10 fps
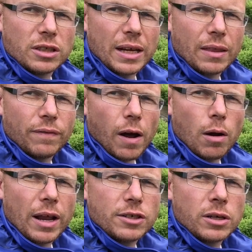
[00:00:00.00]
see the
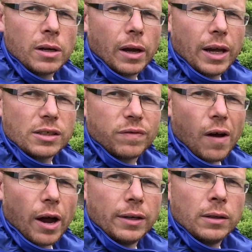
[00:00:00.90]
foliage, it's
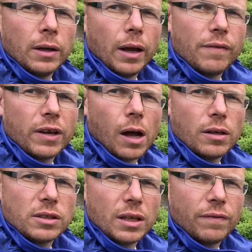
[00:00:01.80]
fine. If you
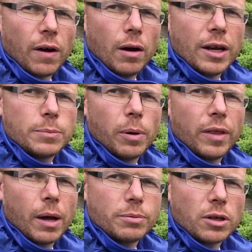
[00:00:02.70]
can't see the foliage,
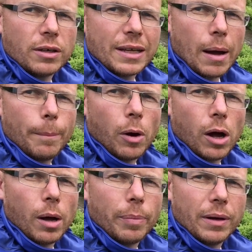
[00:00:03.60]
put the upside down
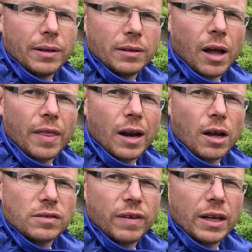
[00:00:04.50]
pot up like the
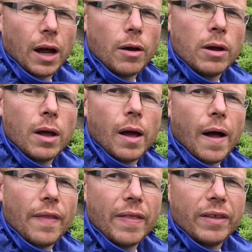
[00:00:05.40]
last video,
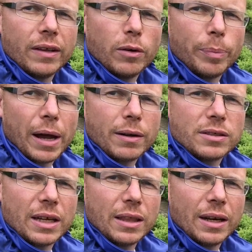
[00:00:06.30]
and then you'll be able to
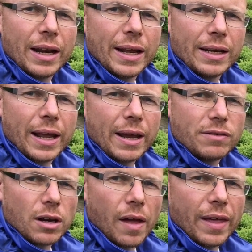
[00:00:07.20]
see the lily
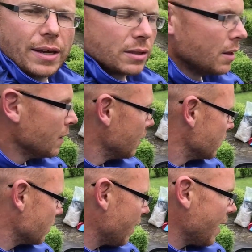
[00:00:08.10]
leaves like this.
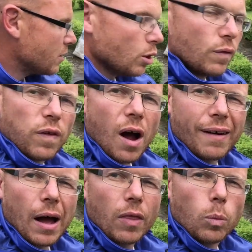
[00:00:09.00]
So they're too
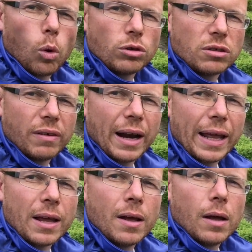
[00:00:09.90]
far out of the water
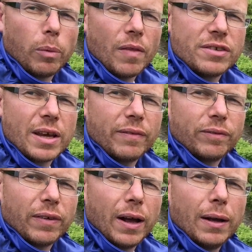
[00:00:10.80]
really. Once
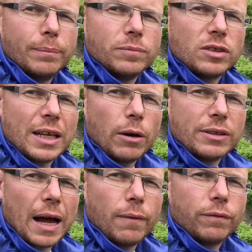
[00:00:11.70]
they've um,
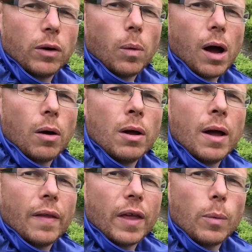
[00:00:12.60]
settled down for a while,
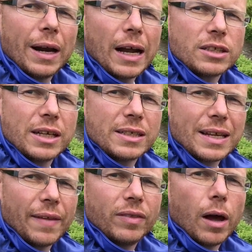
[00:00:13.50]
they will actually
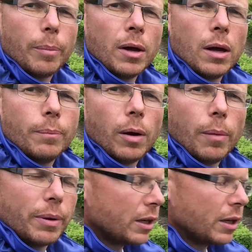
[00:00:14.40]
stand up, but